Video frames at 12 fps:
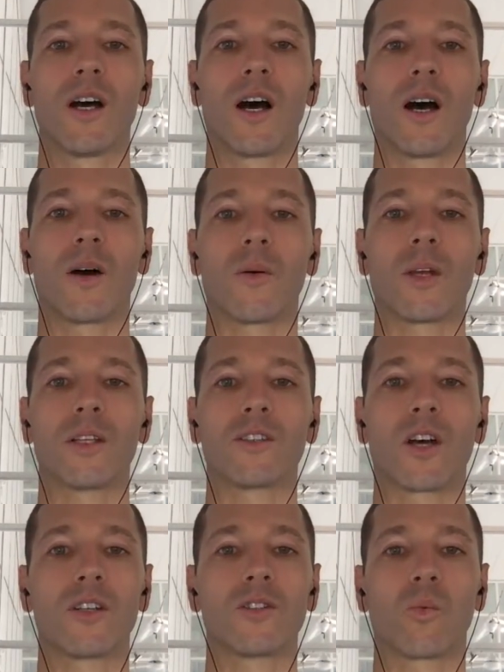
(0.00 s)
It
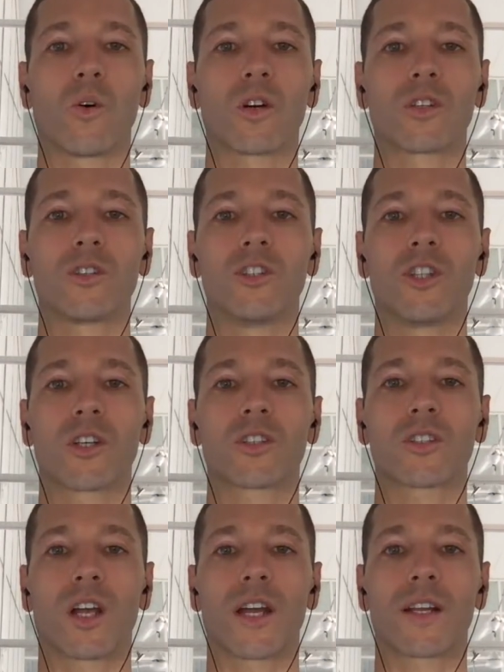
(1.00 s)
does work
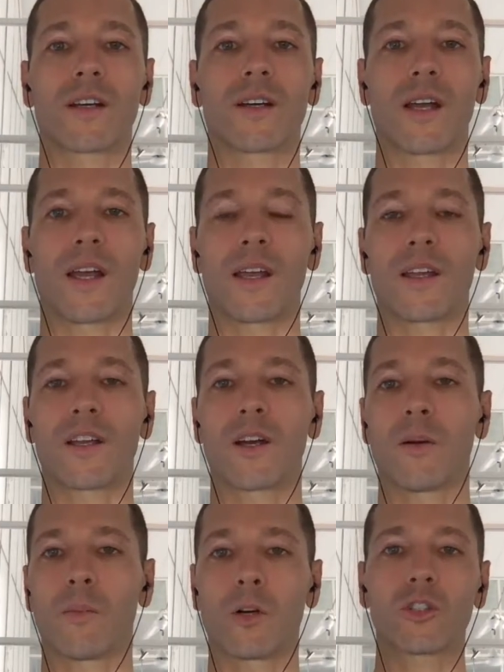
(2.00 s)
just like a
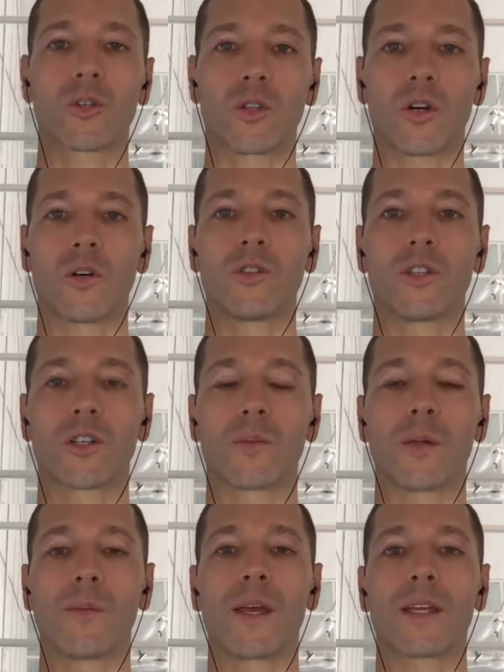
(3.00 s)
commercial loan. You're going
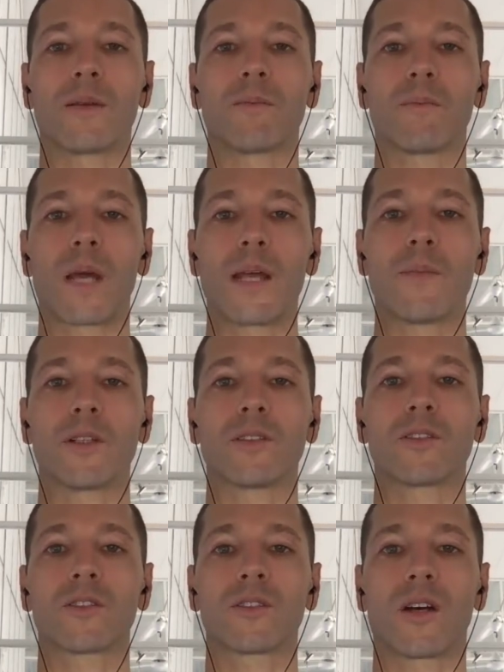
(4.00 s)
to be making
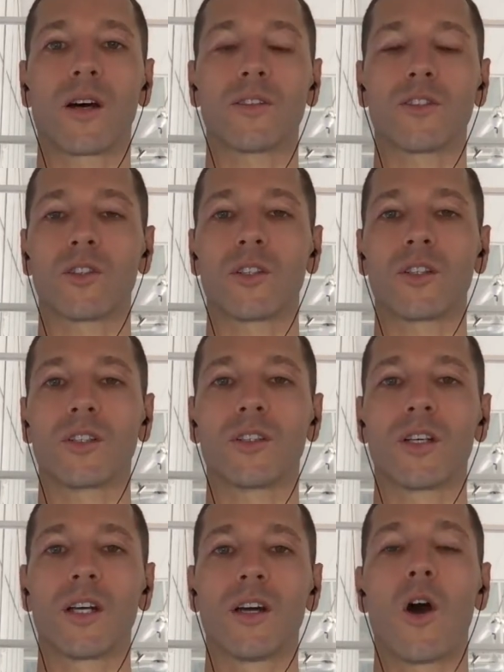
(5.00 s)
payments during
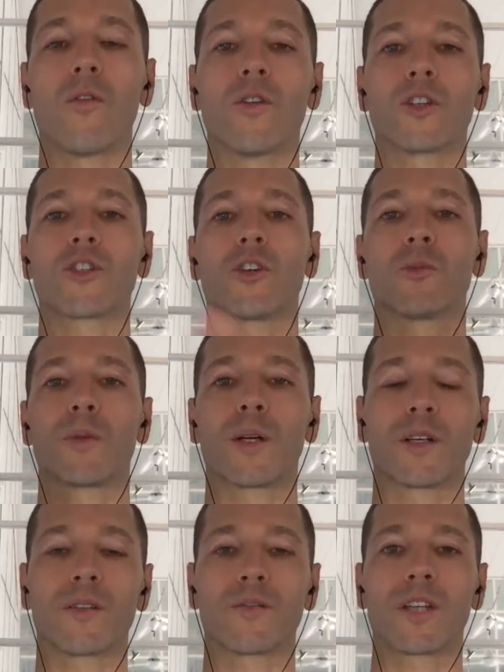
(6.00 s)
over a certain
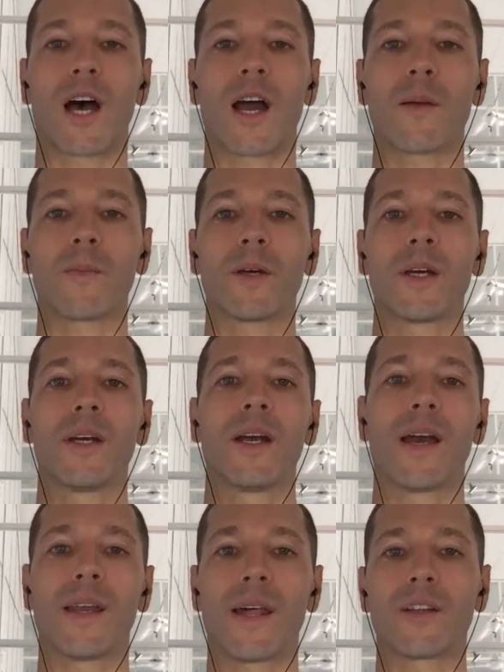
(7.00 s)
period of time
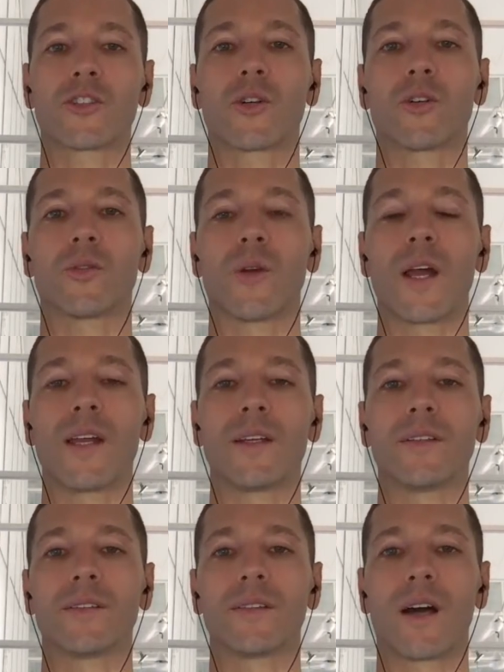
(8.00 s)
and at a certain
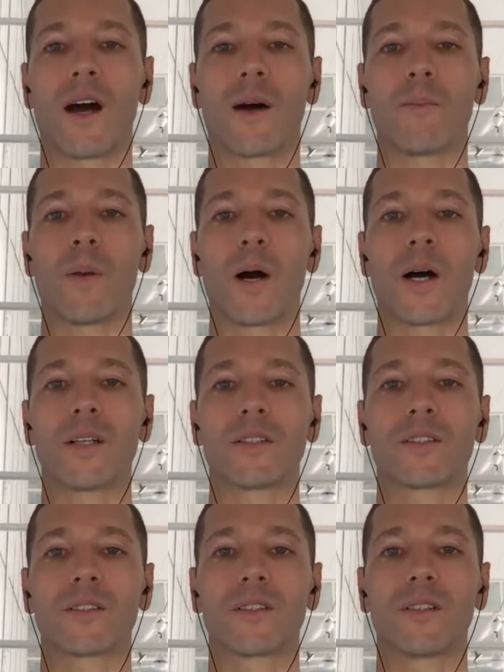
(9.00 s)
rate, but
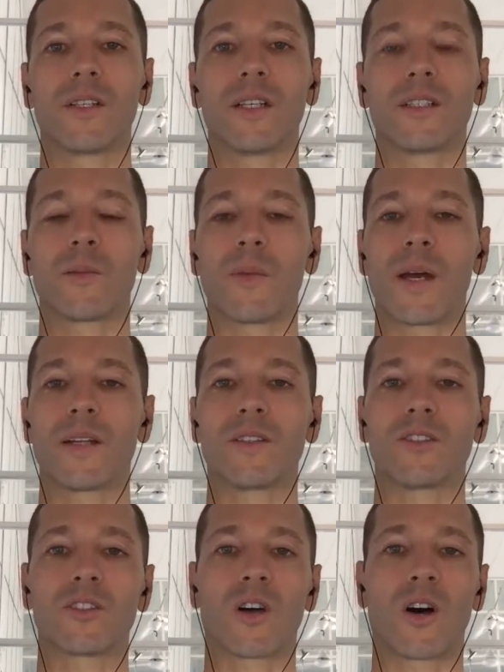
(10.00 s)
it
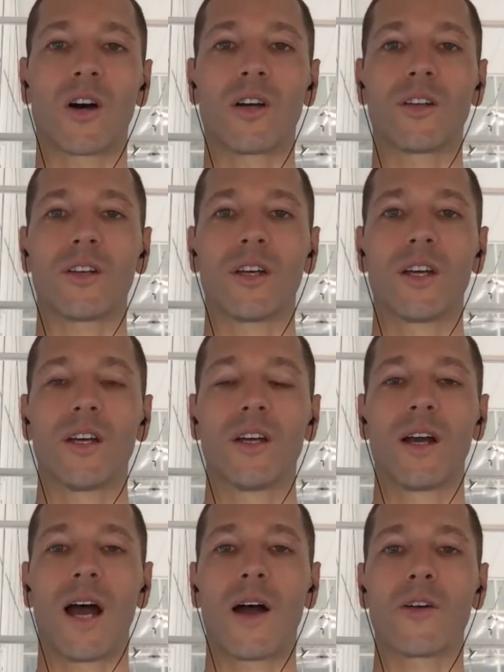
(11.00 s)
depends on
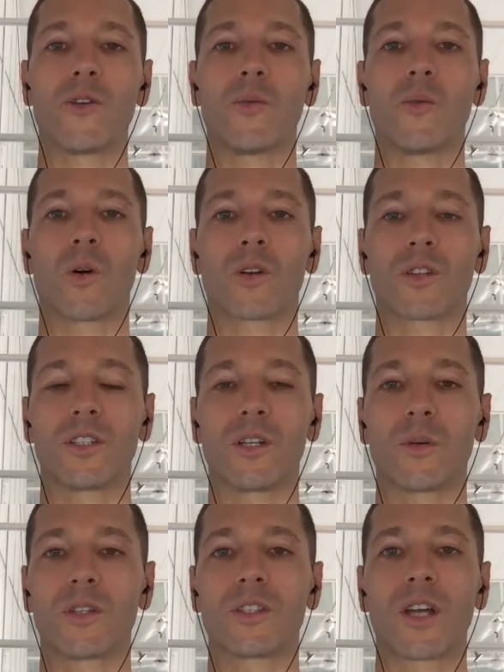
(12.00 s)
how you work the deal
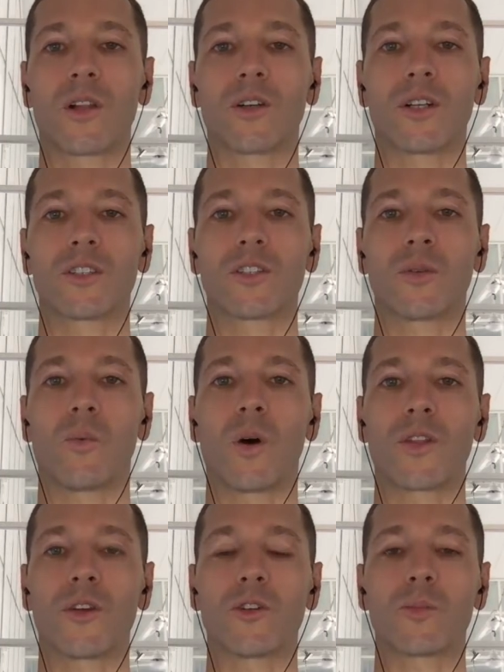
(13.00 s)
with the seller as to
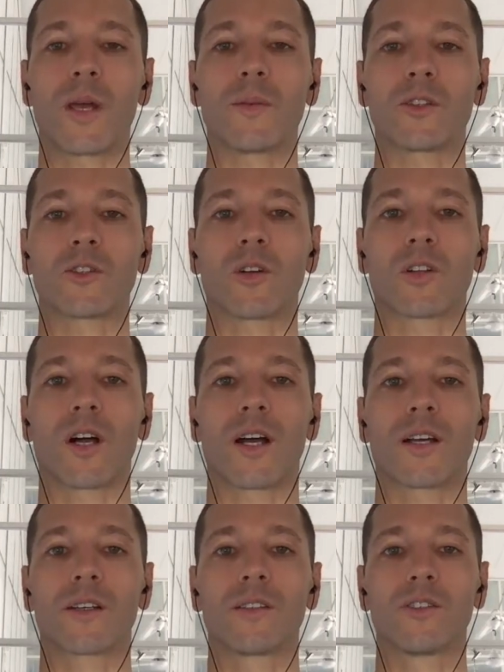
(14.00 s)
what those payments look
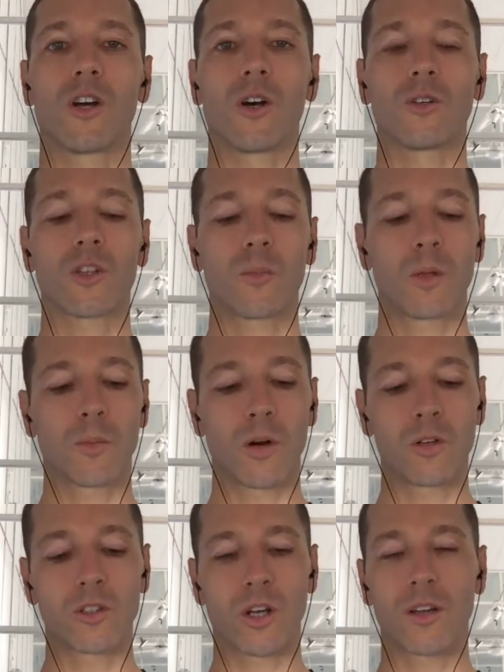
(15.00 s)
like. So some of the
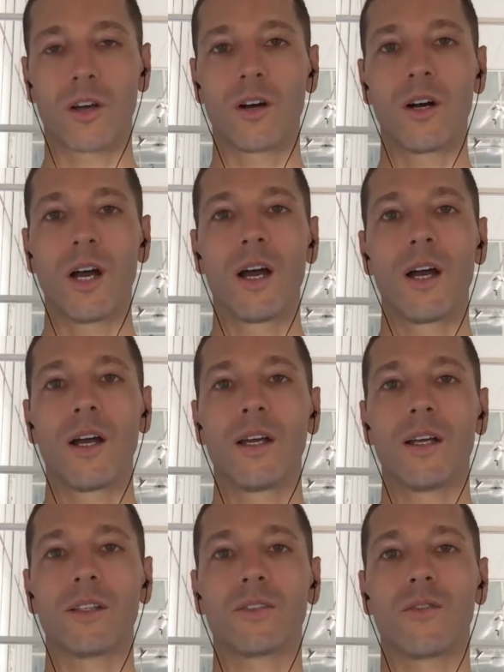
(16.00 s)
pros are, though,
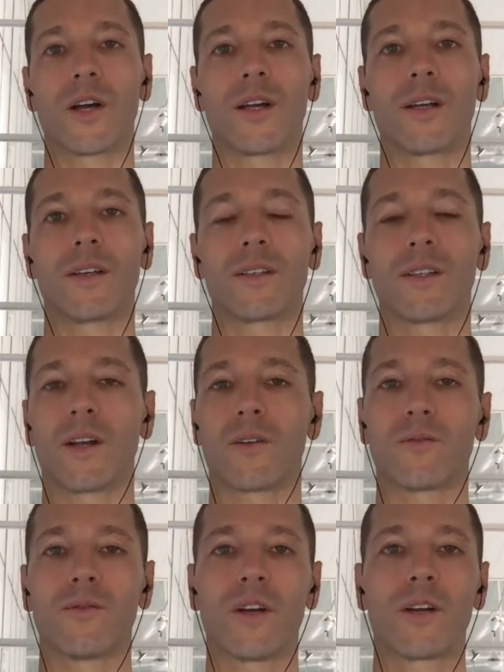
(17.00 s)
it's very
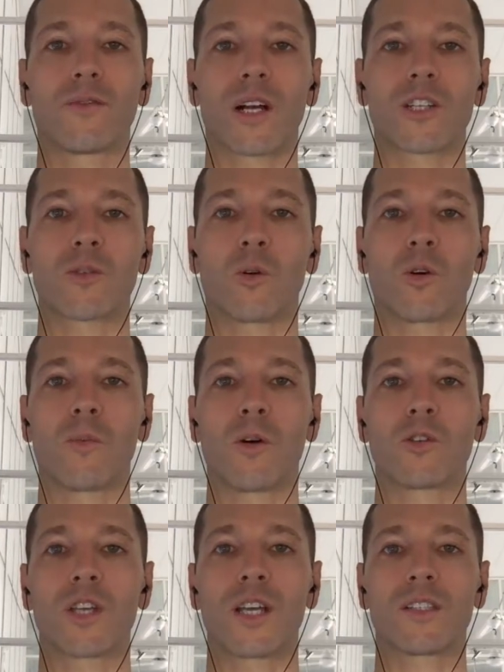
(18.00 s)
flexible in
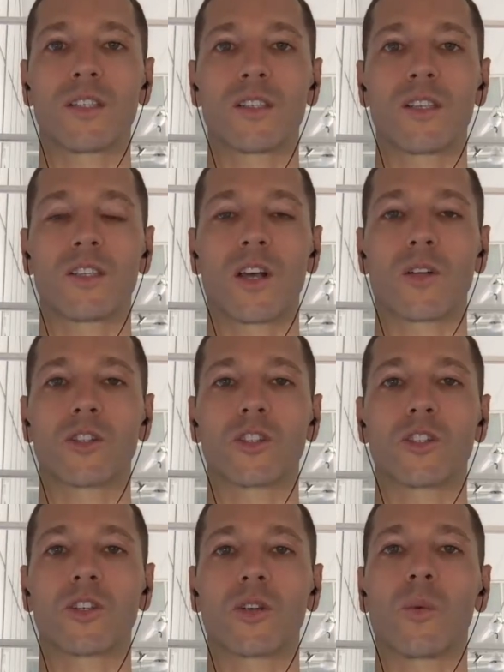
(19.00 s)
most cases. The seller is
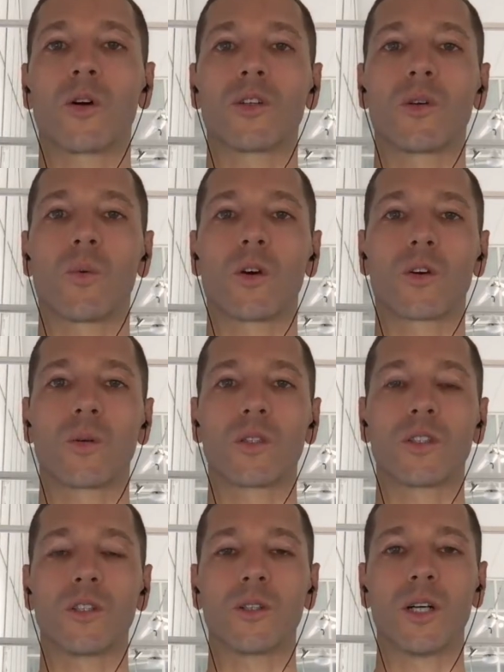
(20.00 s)
usually willing to work
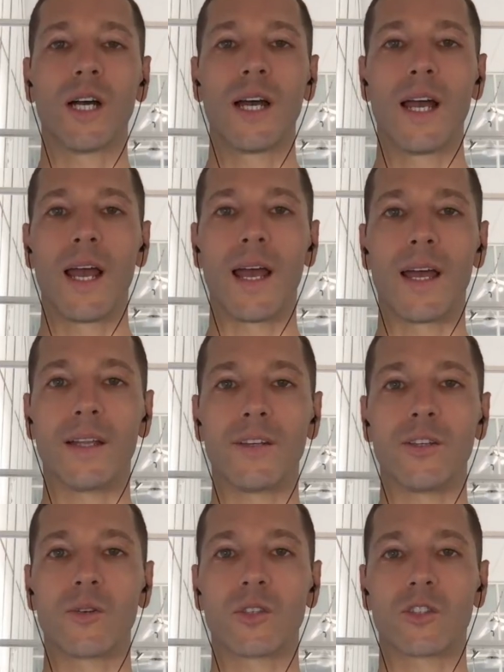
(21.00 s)
with you, and
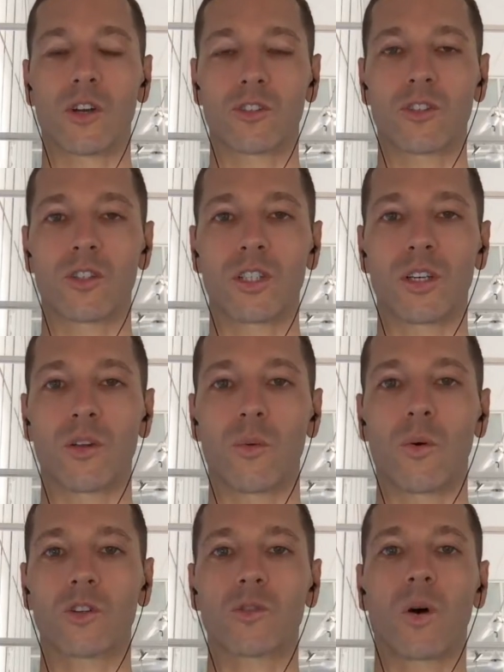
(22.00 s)
you can structure a deal that
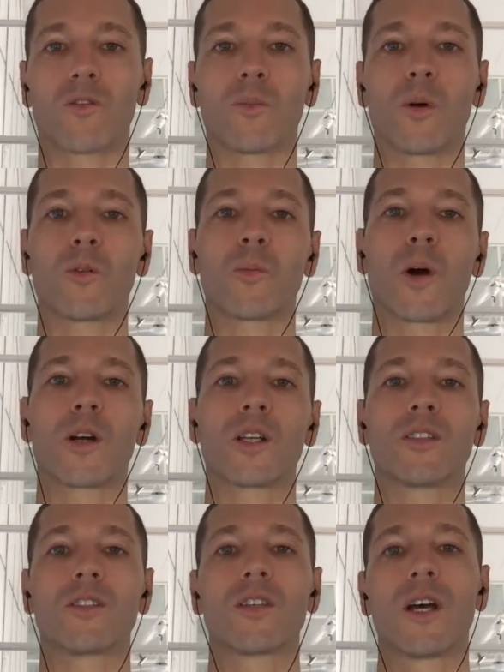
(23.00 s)
works well for both
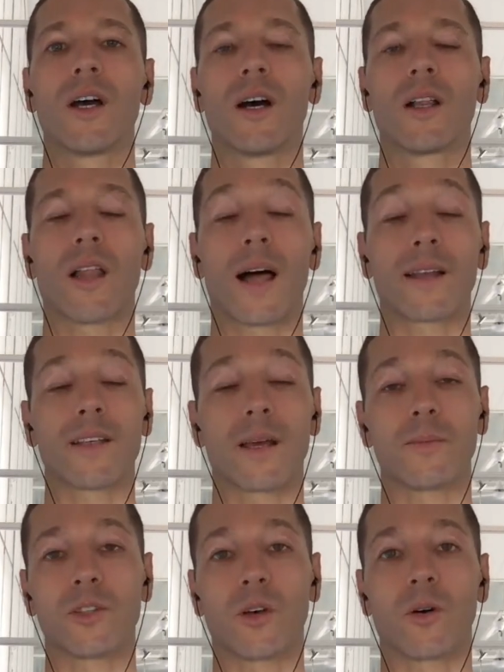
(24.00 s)
parties. A lot of
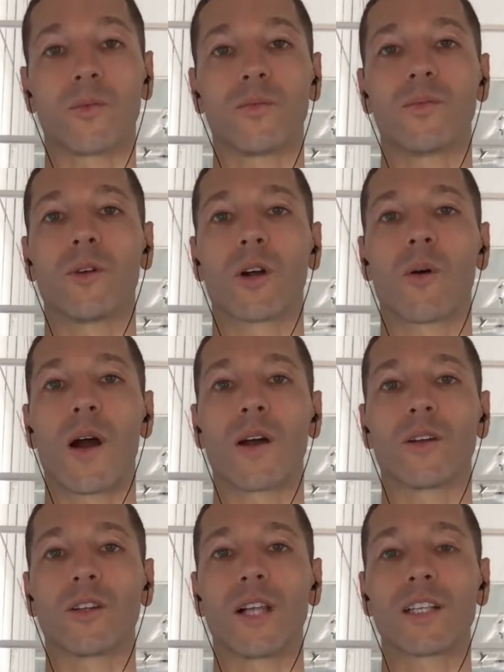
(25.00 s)
times they'll
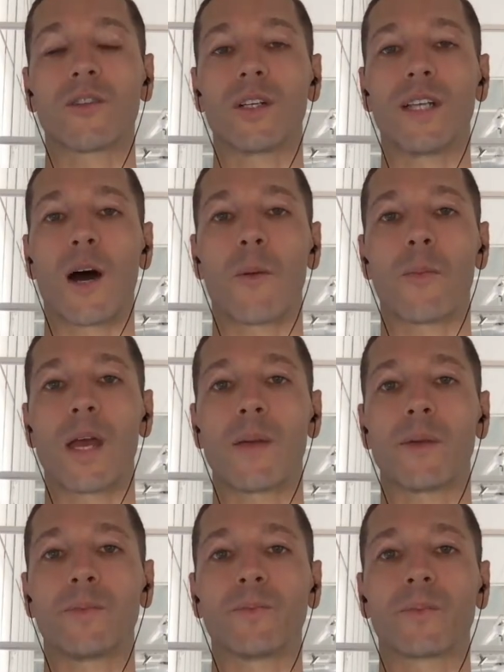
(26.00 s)
require less of a down
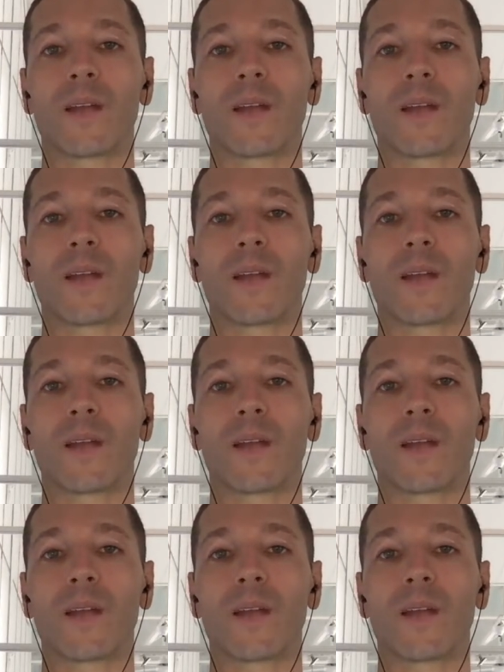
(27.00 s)
payment.